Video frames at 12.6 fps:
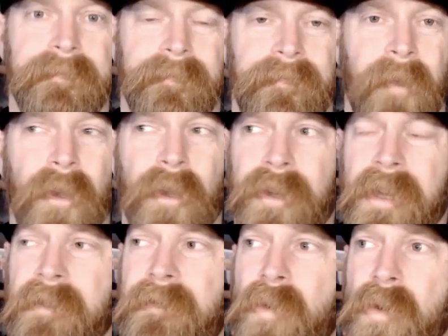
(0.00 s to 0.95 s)
They're
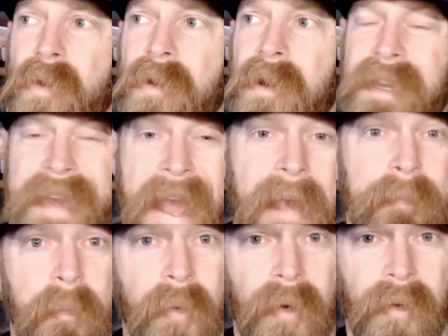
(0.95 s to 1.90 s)
looking for
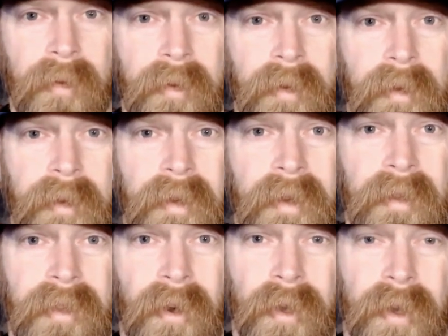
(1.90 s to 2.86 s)
capable,
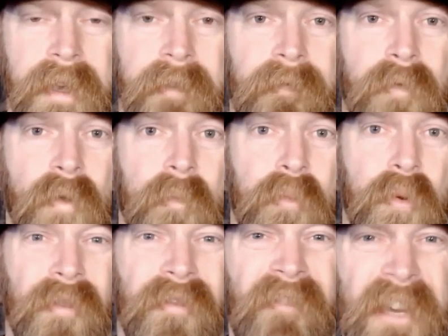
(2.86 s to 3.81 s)
they're looking for
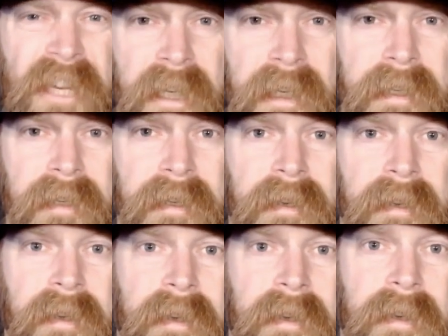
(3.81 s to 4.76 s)
proficient.
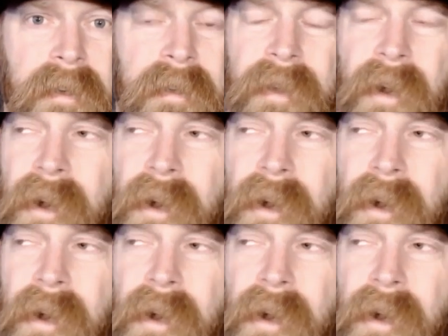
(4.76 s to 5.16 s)
They're